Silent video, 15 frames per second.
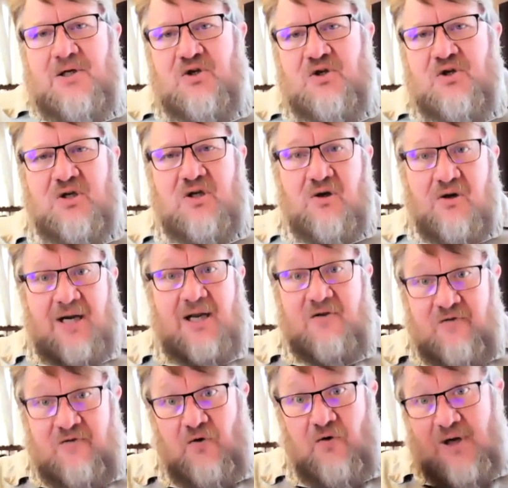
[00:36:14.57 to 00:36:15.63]
you should look at
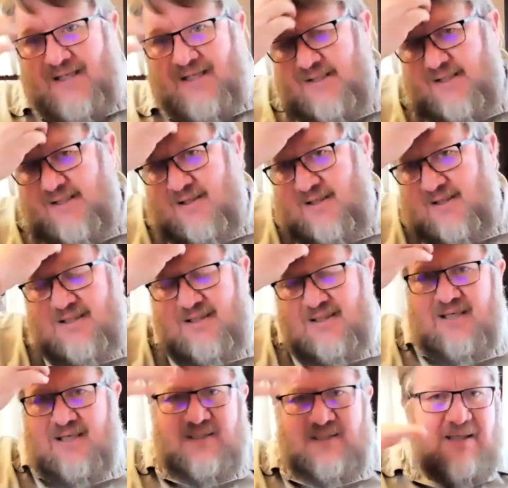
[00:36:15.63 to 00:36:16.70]
it, for instance,
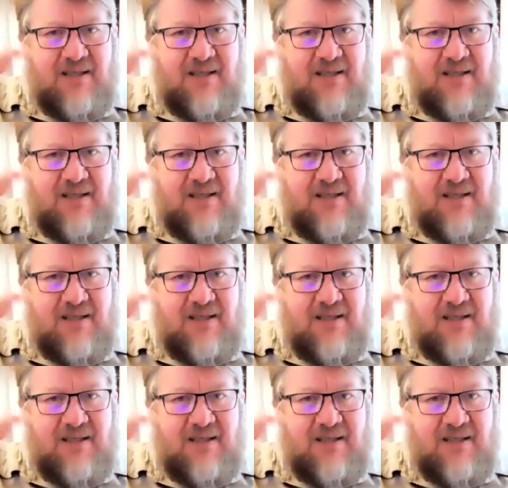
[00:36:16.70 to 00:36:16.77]
there's,